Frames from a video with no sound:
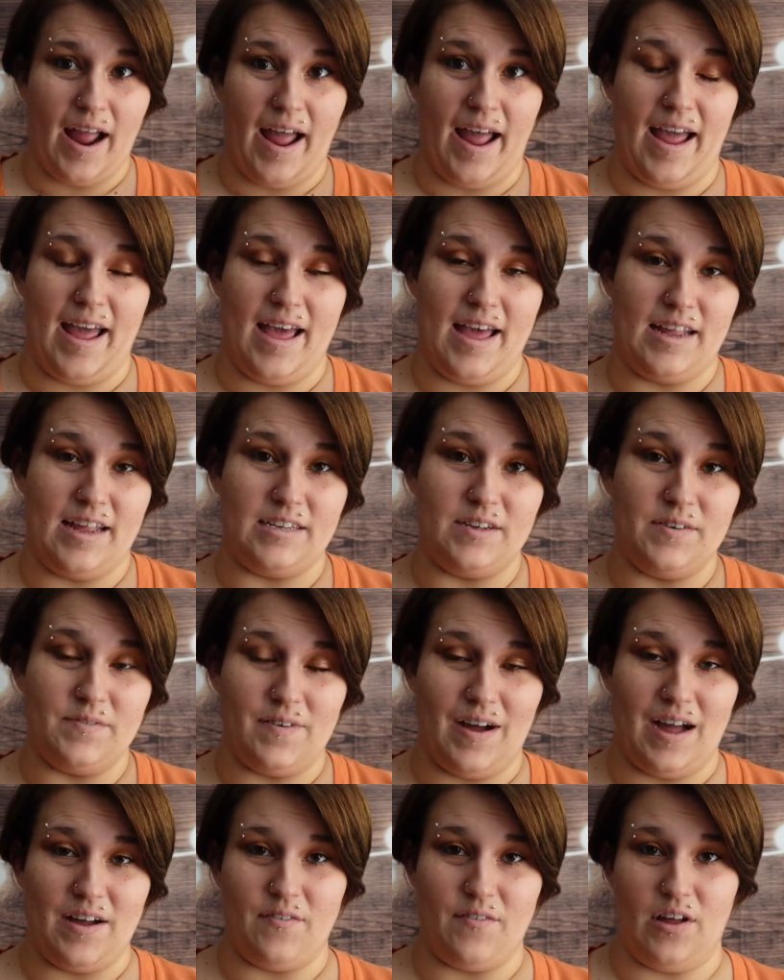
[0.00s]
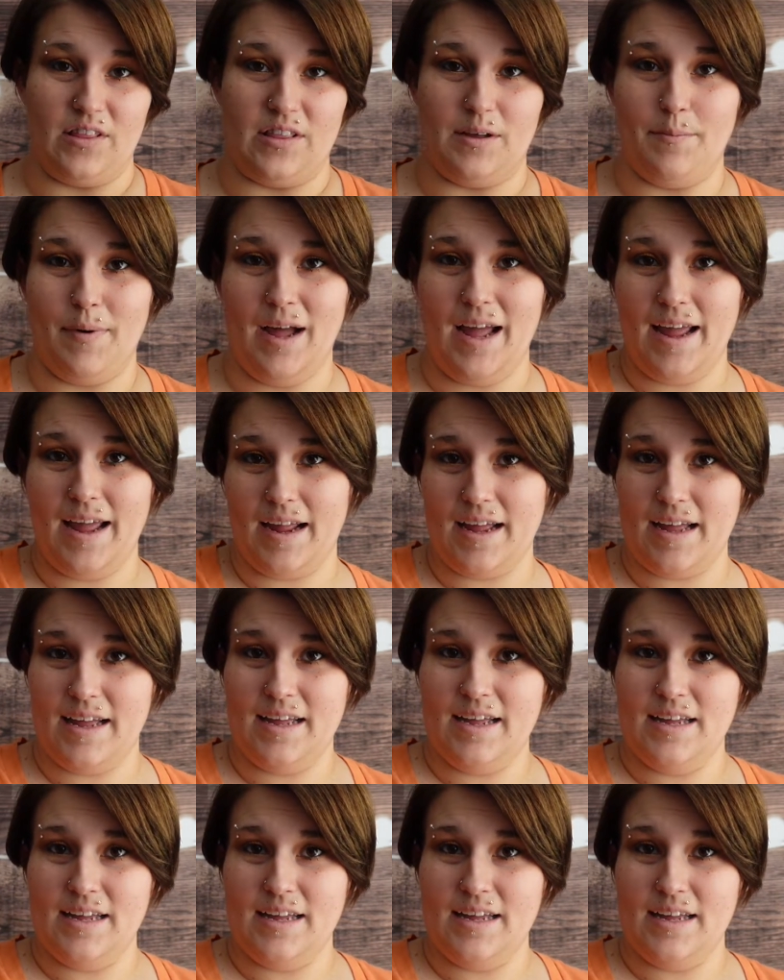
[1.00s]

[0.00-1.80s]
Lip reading: and 5 on the mic.